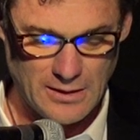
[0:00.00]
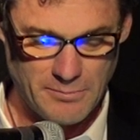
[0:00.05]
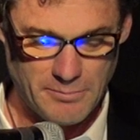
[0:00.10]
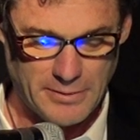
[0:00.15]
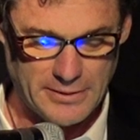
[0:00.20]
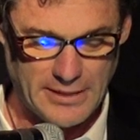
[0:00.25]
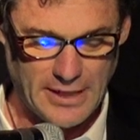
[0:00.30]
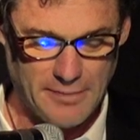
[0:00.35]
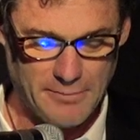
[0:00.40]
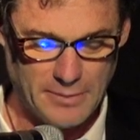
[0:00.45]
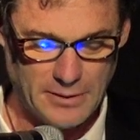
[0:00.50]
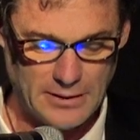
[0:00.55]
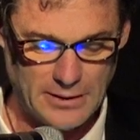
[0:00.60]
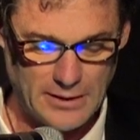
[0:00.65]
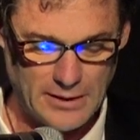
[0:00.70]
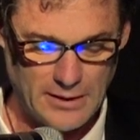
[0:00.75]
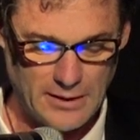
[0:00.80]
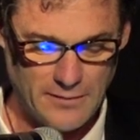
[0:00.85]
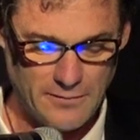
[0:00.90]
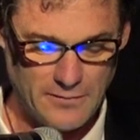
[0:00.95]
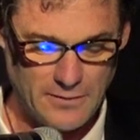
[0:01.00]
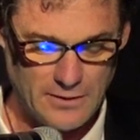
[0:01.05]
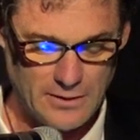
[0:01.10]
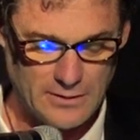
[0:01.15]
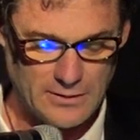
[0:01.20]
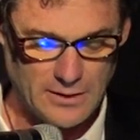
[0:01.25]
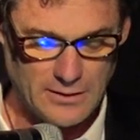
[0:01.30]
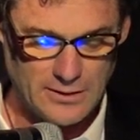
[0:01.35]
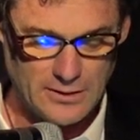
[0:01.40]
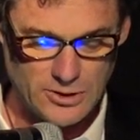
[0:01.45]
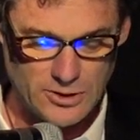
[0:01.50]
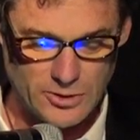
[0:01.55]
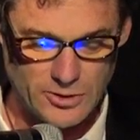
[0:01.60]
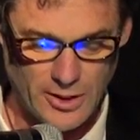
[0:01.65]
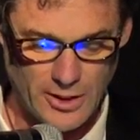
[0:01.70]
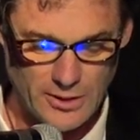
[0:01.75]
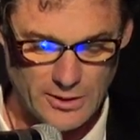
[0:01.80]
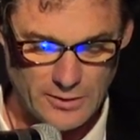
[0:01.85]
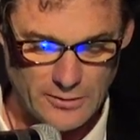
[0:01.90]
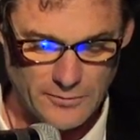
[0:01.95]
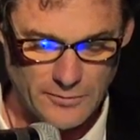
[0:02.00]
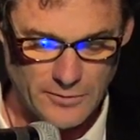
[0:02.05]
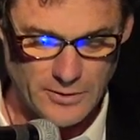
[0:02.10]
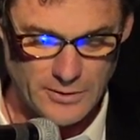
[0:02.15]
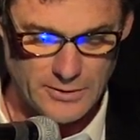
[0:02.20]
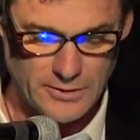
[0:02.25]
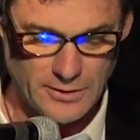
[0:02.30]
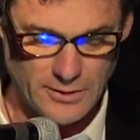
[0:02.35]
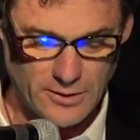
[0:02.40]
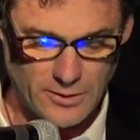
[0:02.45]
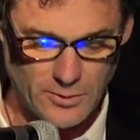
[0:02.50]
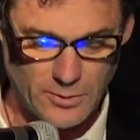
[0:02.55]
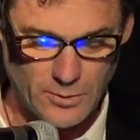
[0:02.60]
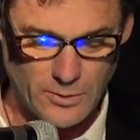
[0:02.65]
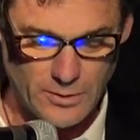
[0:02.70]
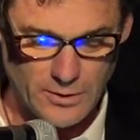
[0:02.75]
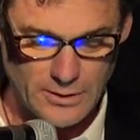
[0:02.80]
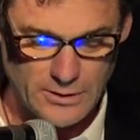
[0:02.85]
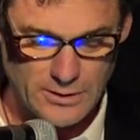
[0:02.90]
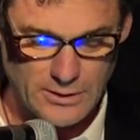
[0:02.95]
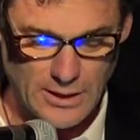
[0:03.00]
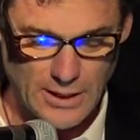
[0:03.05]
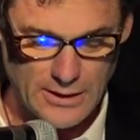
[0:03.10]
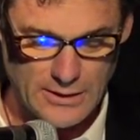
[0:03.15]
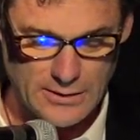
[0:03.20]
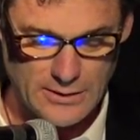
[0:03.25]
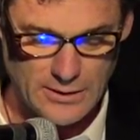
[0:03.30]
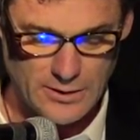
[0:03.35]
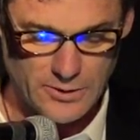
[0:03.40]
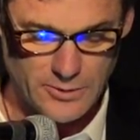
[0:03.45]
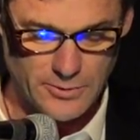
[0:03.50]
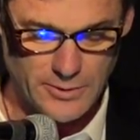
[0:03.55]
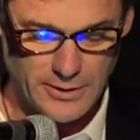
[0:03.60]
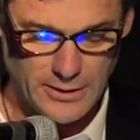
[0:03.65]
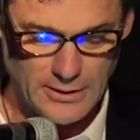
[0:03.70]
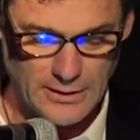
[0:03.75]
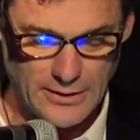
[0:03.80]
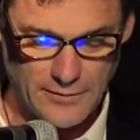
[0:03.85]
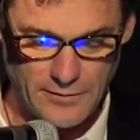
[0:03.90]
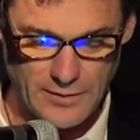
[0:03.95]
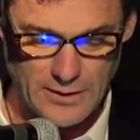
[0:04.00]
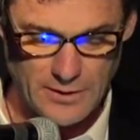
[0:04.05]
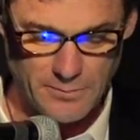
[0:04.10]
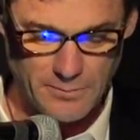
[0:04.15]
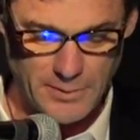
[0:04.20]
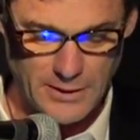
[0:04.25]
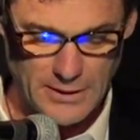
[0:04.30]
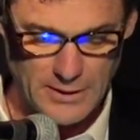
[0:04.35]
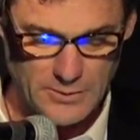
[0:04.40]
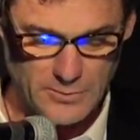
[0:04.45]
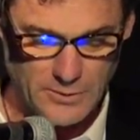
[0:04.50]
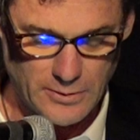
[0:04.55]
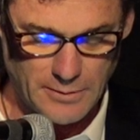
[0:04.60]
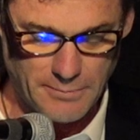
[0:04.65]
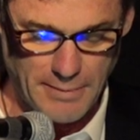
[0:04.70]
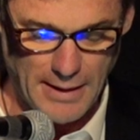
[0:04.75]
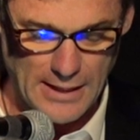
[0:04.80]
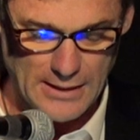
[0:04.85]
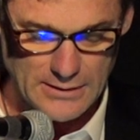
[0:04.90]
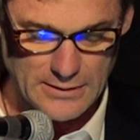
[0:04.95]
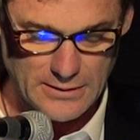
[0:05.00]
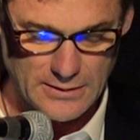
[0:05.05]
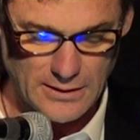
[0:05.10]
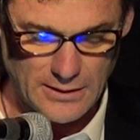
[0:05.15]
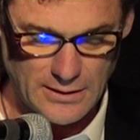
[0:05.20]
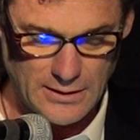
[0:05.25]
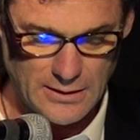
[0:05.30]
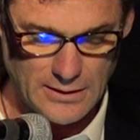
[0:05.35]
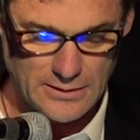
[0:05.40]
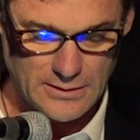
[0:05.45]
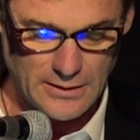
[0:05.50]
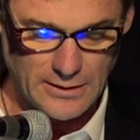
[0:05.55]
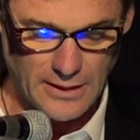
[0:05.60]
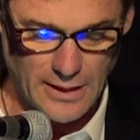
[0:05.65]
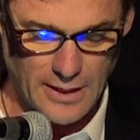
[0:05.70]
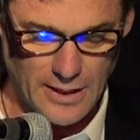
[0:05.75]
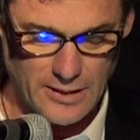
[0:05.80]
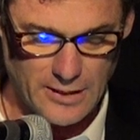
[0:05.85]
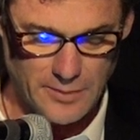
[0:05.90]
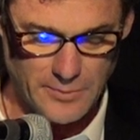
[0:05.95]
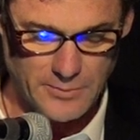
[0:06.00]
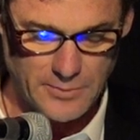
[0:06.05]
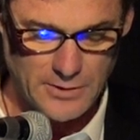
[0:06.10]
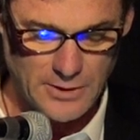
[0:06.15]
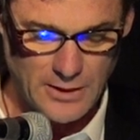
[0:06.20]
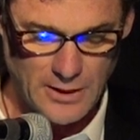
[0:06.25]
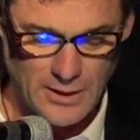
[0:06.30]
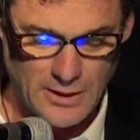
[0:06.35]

but they believed that the struggle for a secure, just Israel living in peace with the Palestinians and the Arabs